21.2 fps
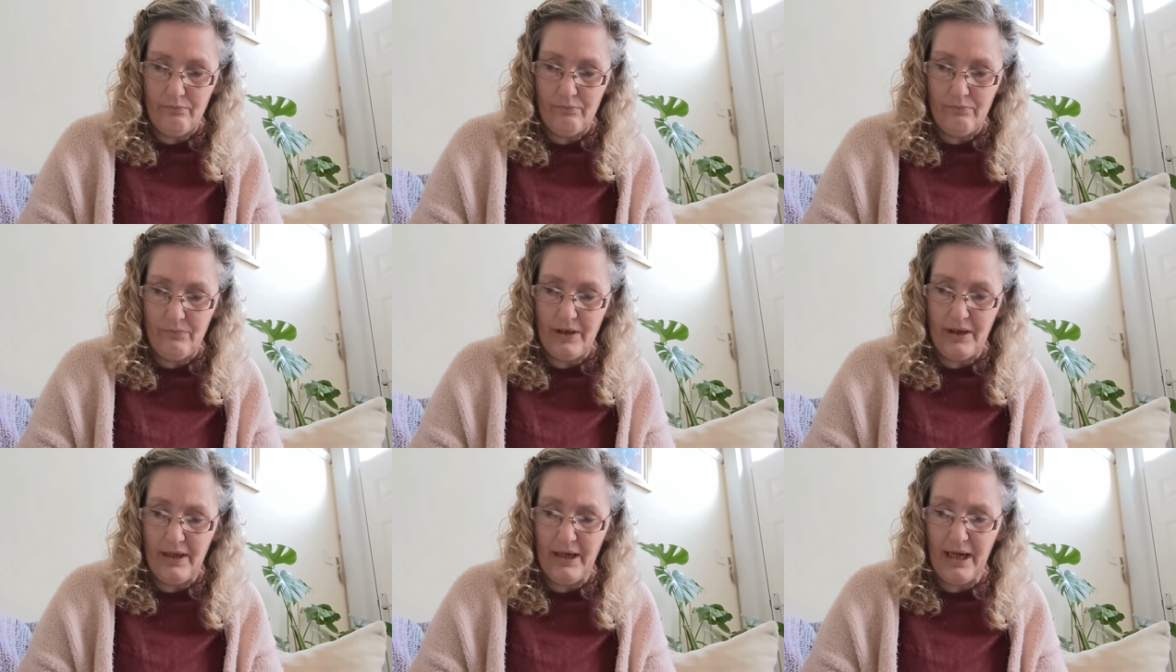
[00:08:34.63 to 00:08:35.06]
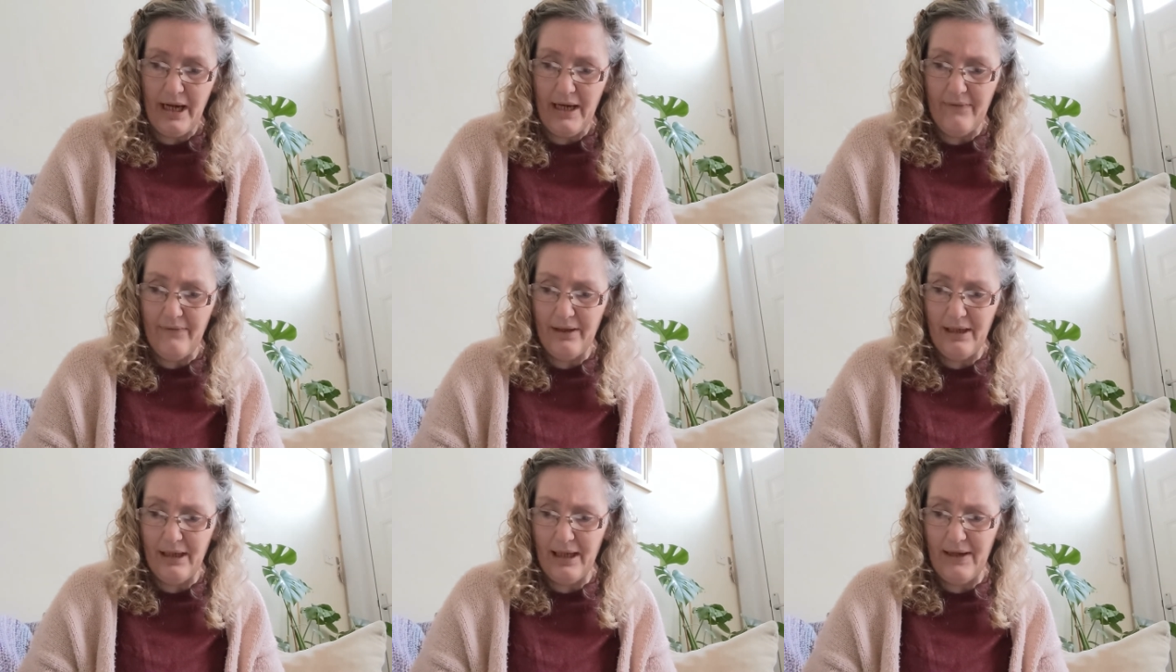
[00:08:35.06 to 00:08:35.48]
the
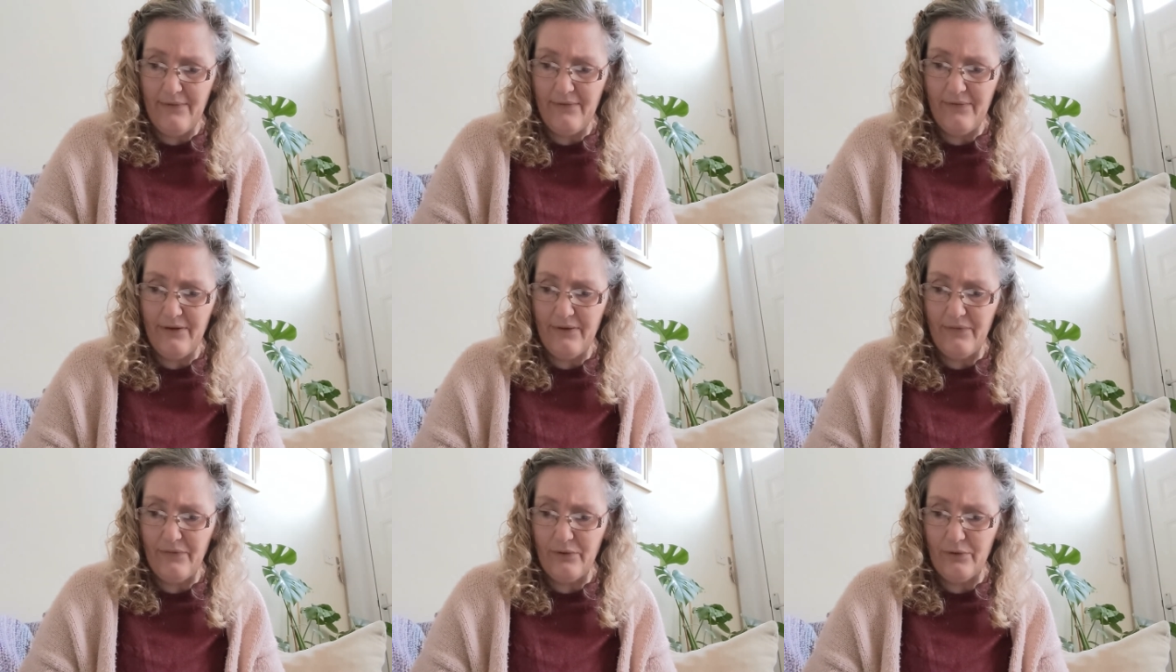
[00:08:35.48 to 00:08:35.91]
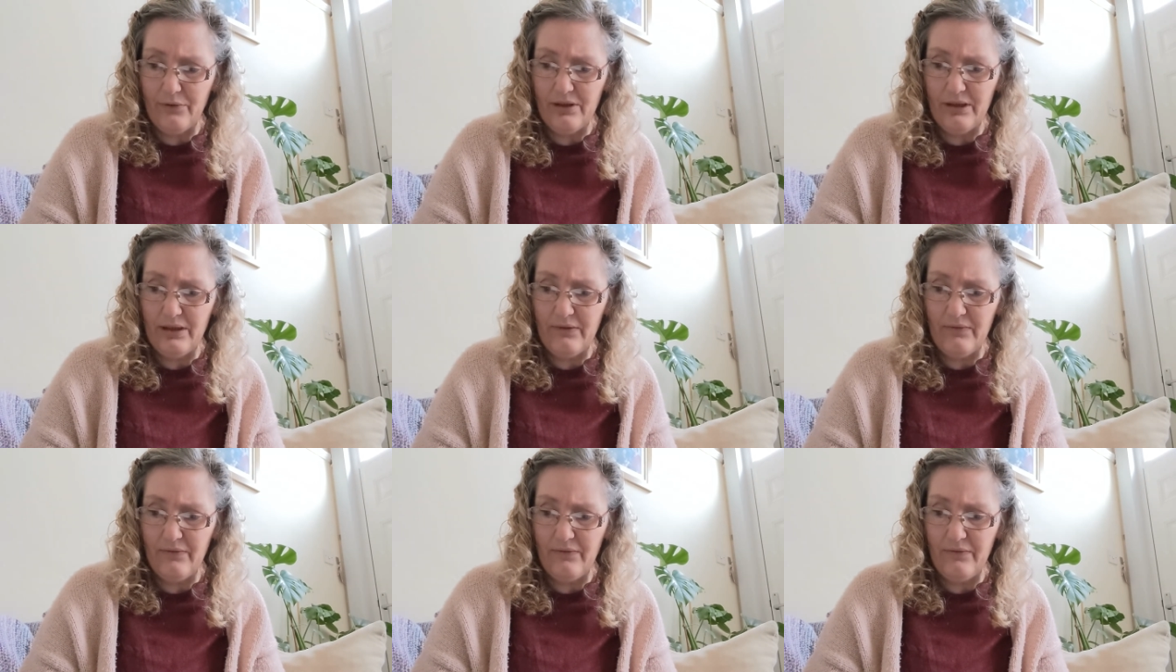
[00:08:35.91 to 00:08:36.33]
9th, 11th, the
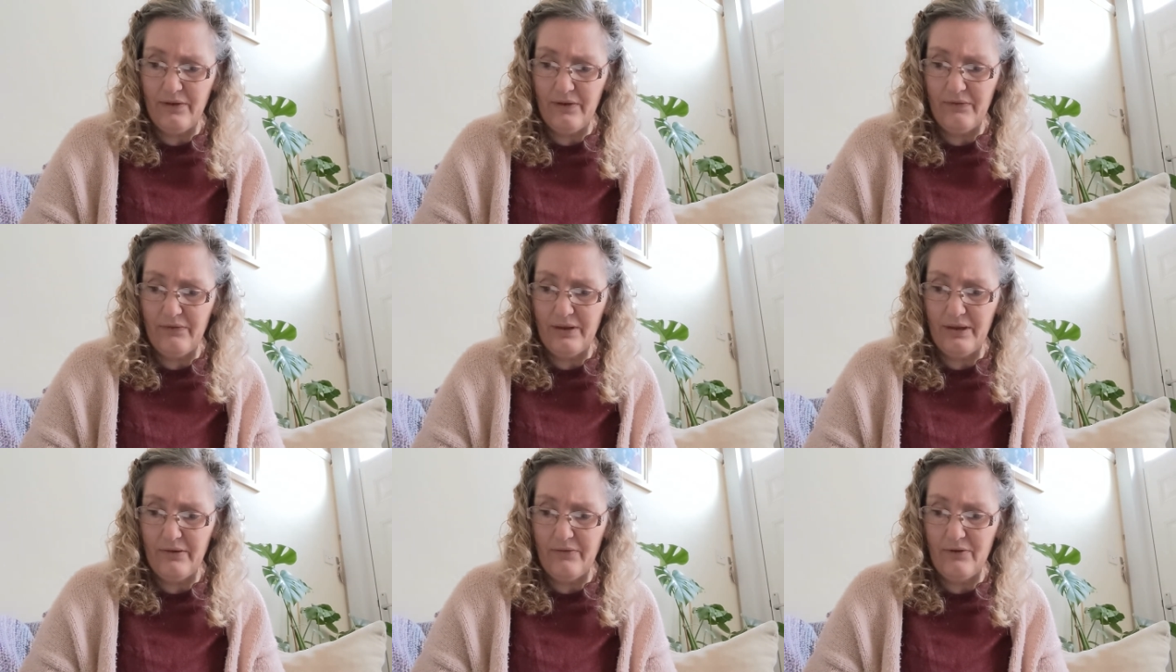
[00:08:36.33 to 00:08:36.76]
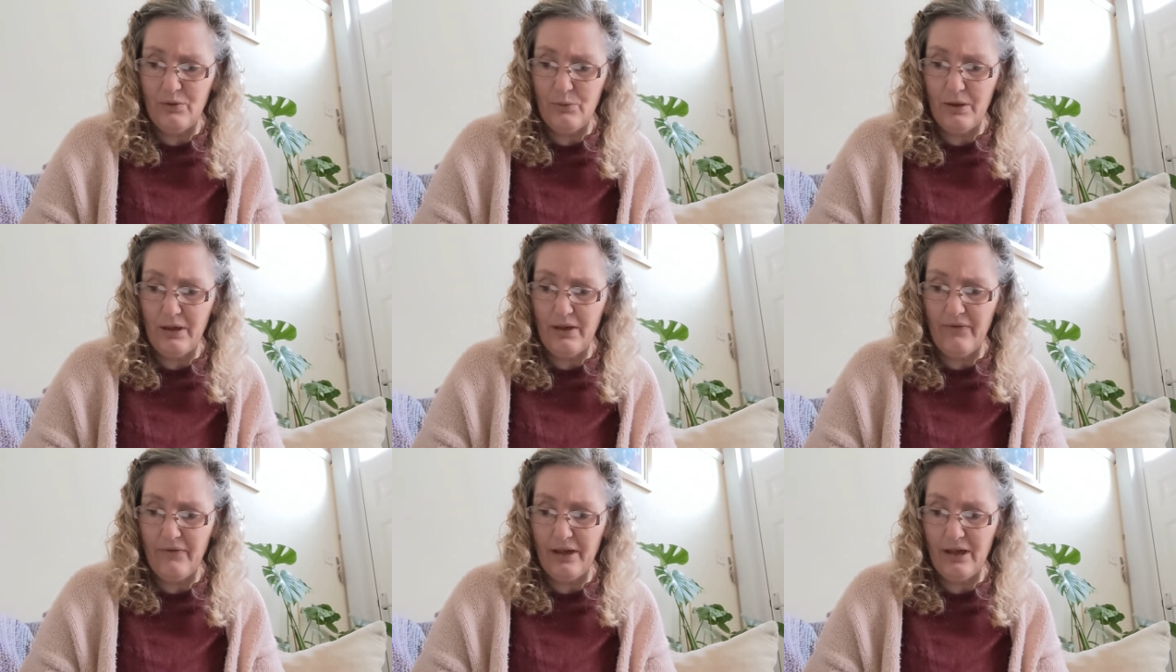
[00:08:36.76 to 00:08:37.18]
14th, 15th,
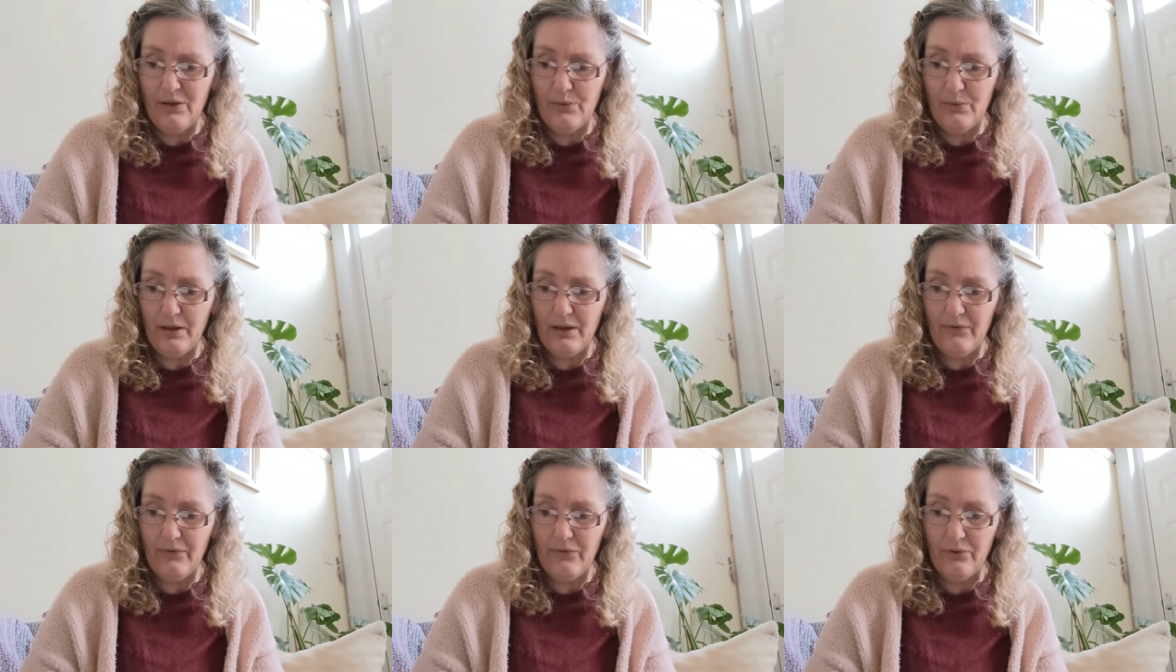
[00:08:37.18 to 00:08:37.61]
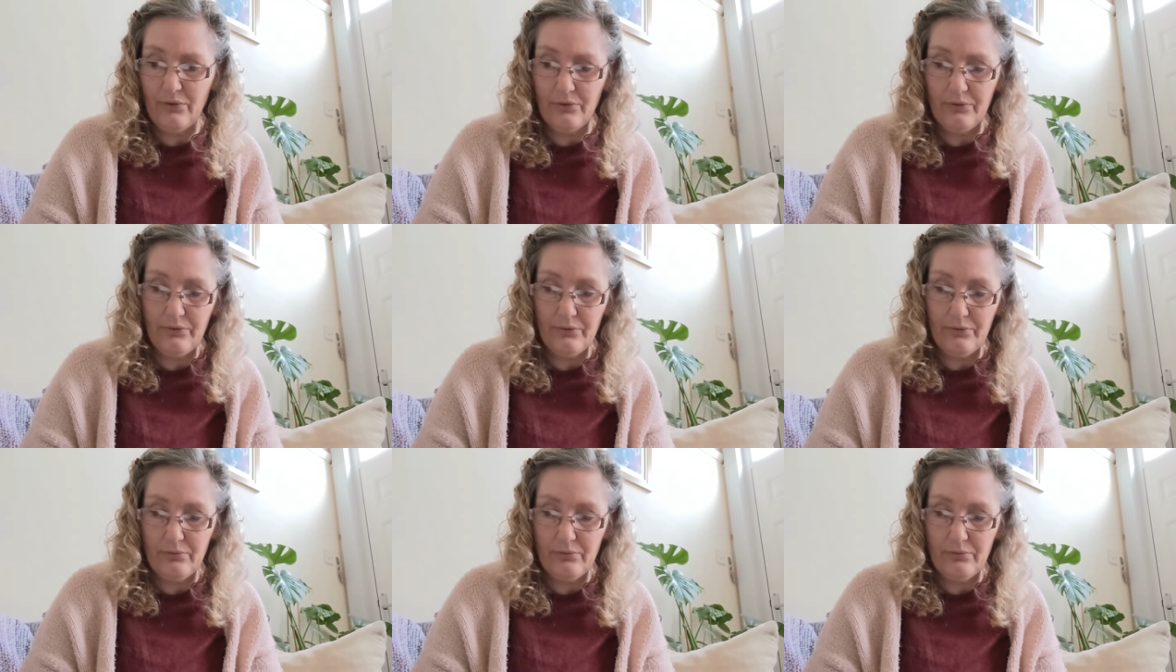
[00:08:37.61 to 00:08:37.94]
23rd, 24th.